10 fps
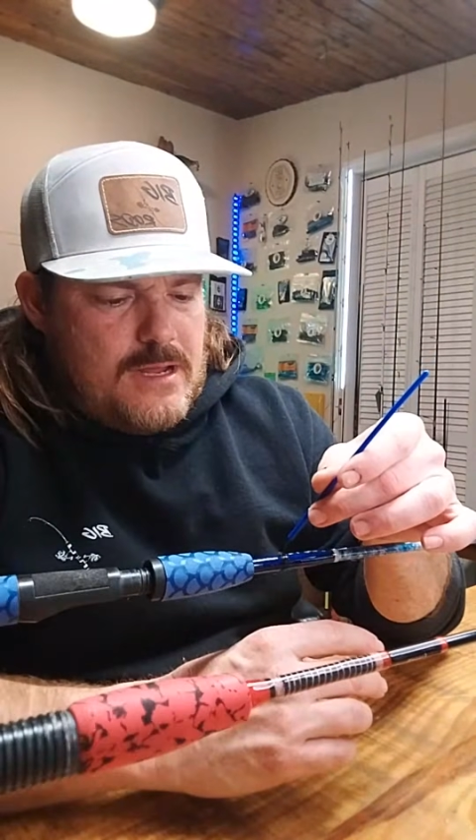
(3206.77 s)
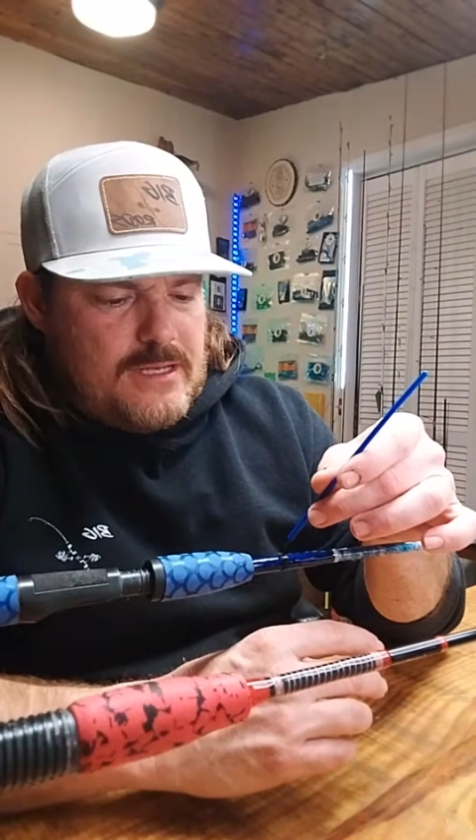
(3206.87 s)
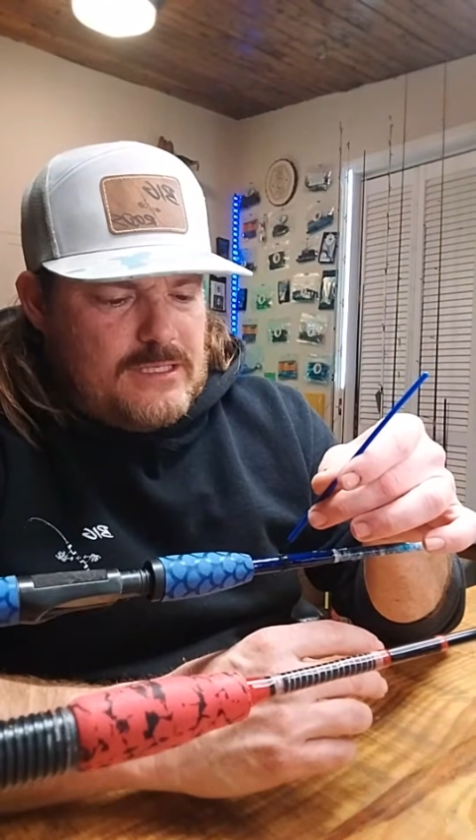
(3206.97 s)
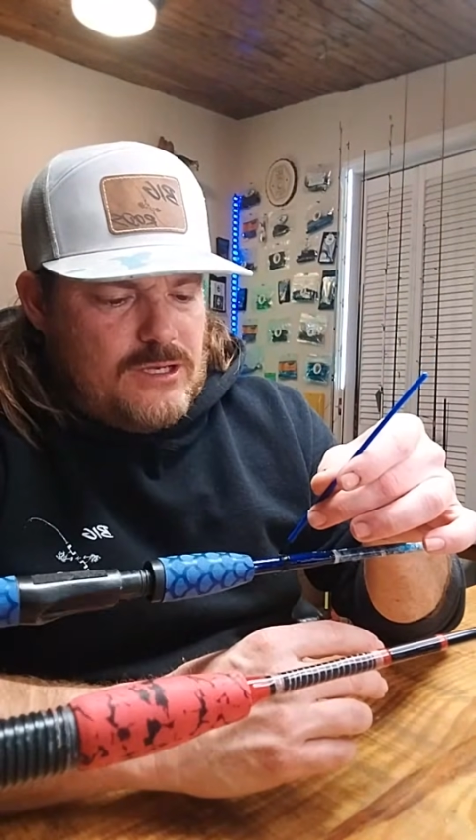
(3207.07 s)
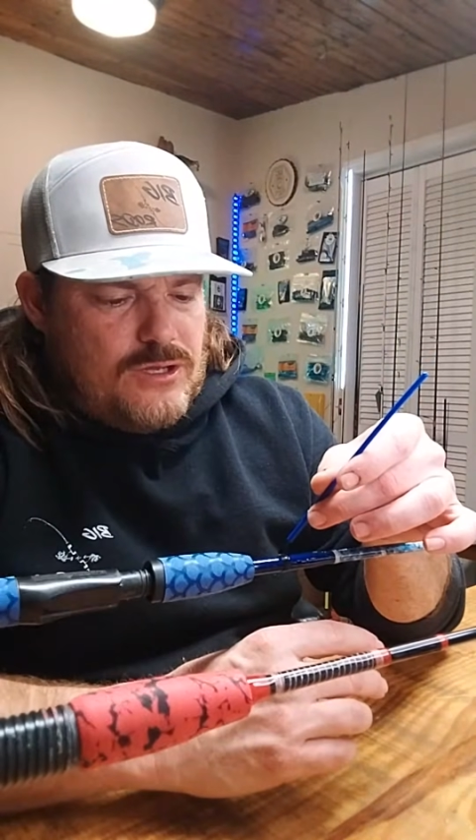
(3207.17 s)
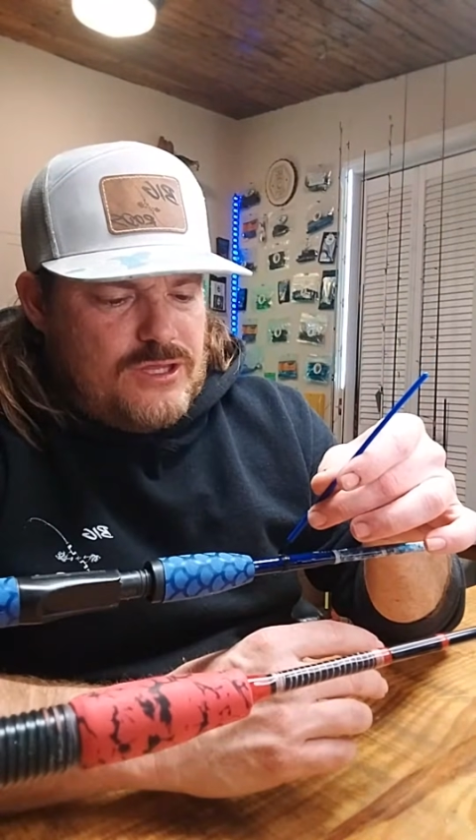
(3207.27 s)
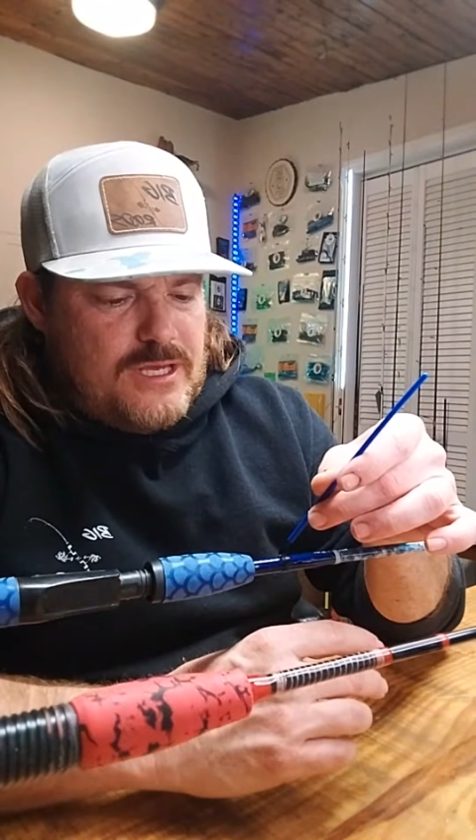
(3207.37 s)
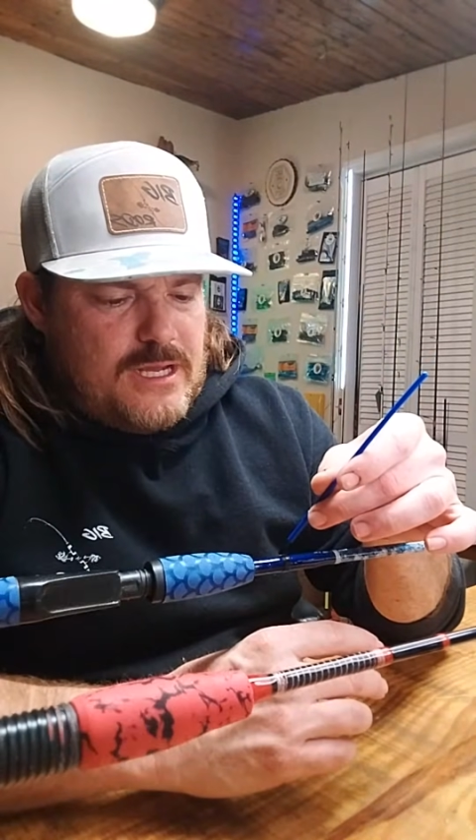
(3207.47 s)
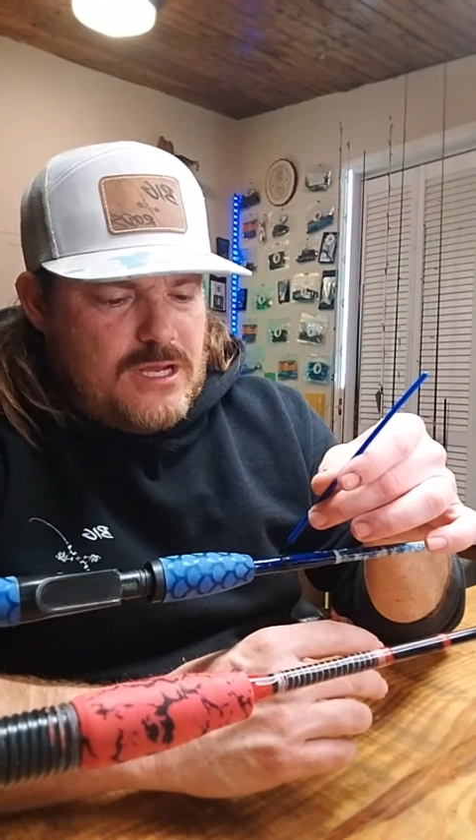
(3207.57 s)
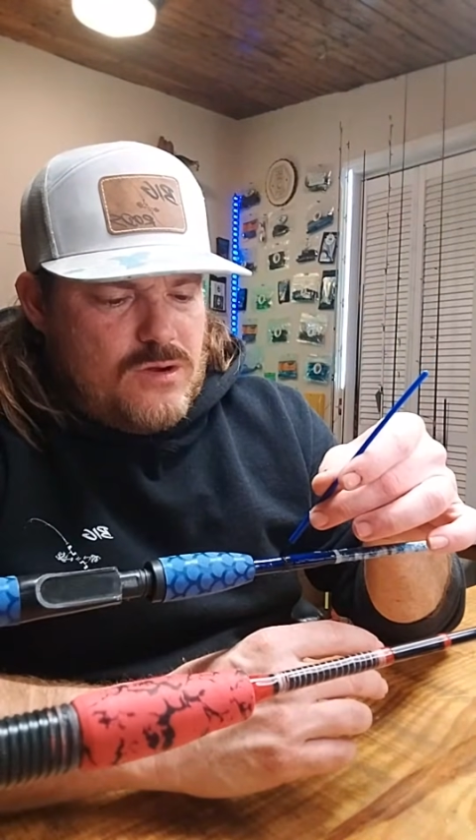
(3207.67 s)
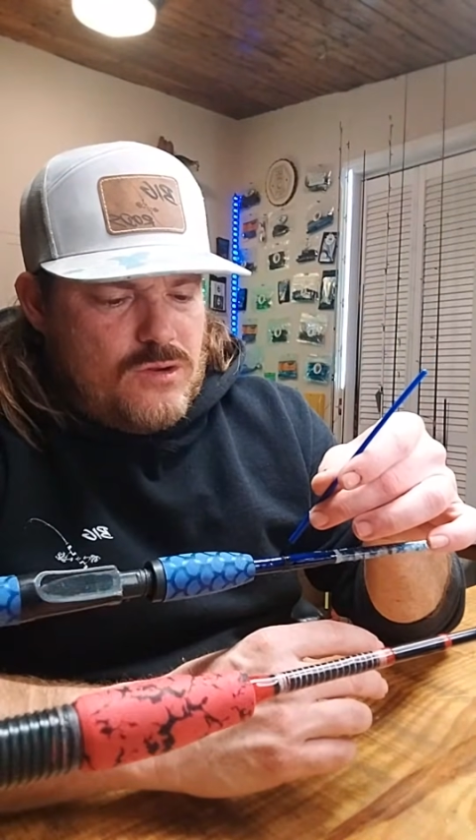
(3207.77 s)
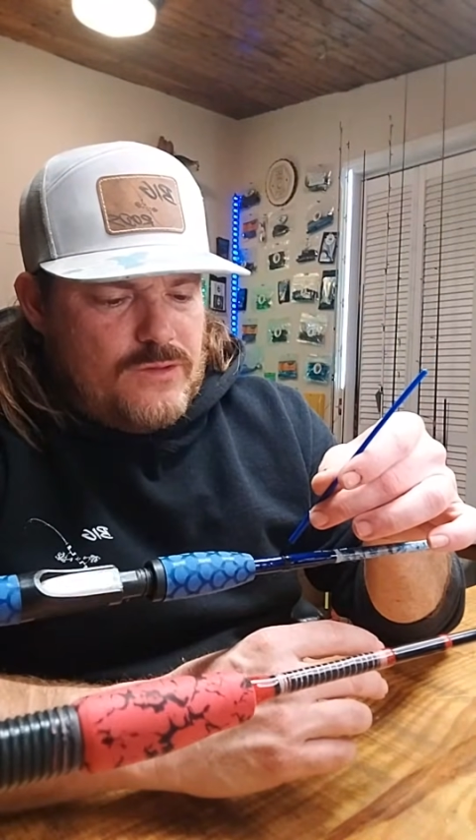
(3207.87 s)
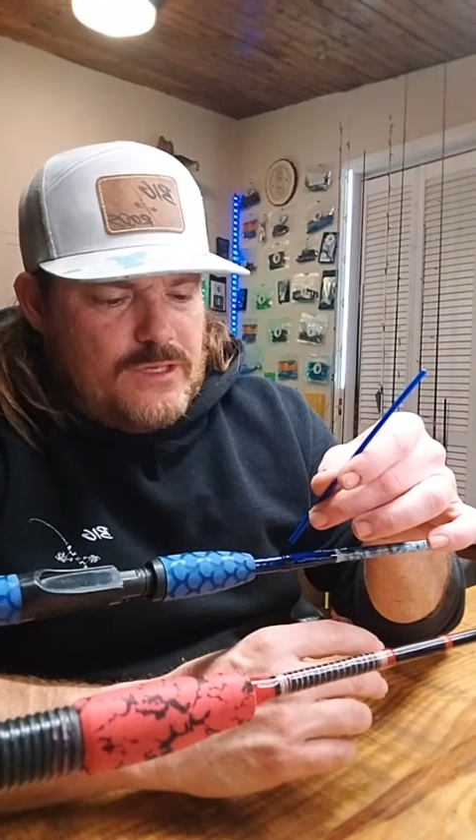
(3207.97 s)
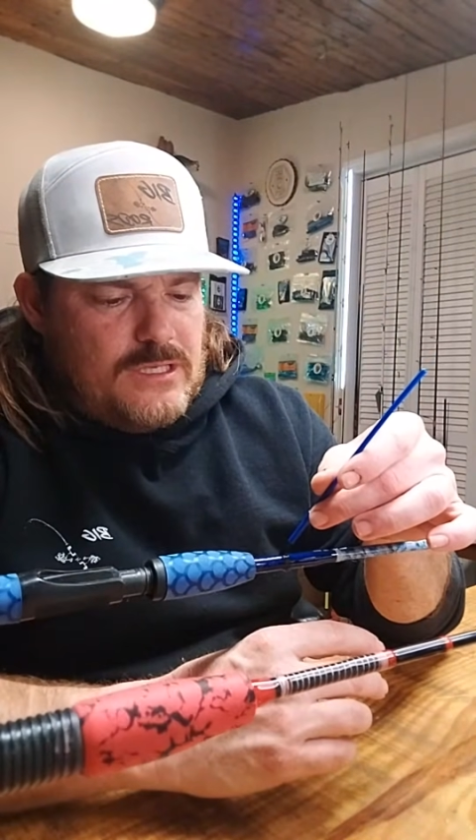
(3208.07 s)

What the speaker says: good thick coat on this